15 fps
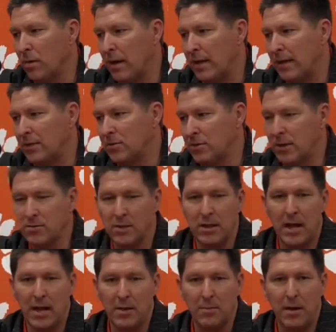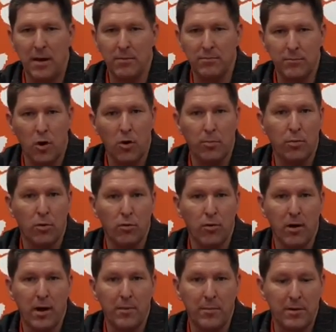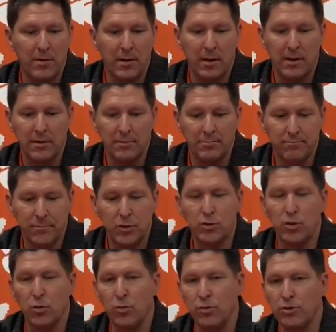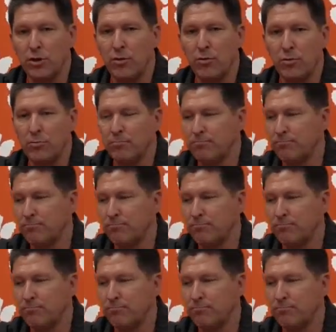I think it says a lot about our program and the school in general.